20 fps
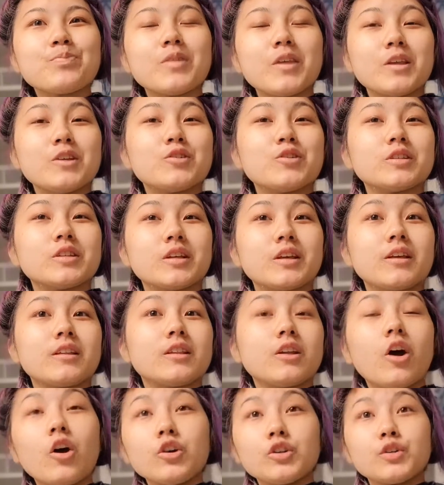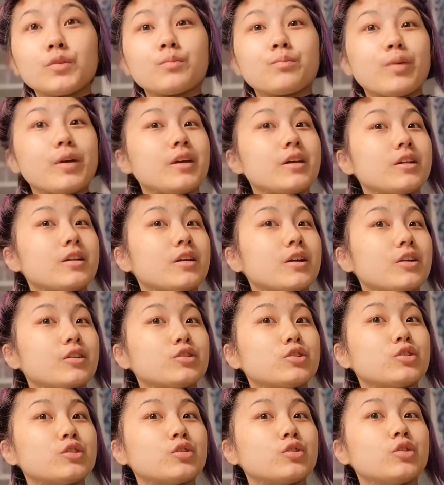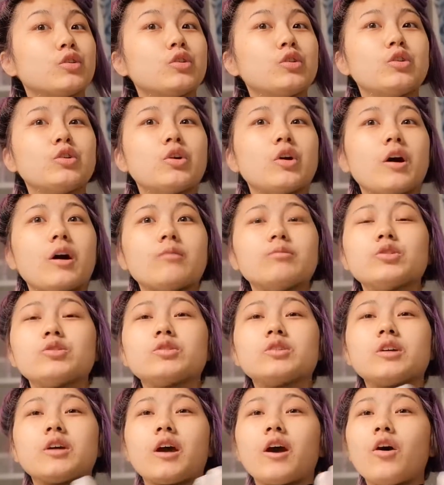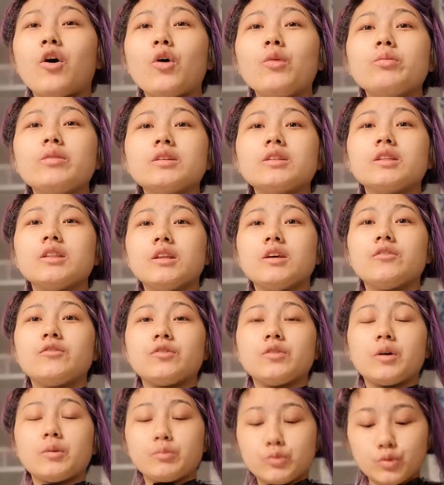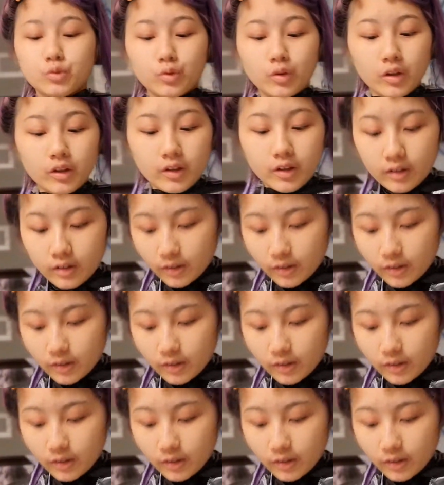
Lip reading: interesting. There are some pink in here too. I'm so scared. I hope this lifts up to like a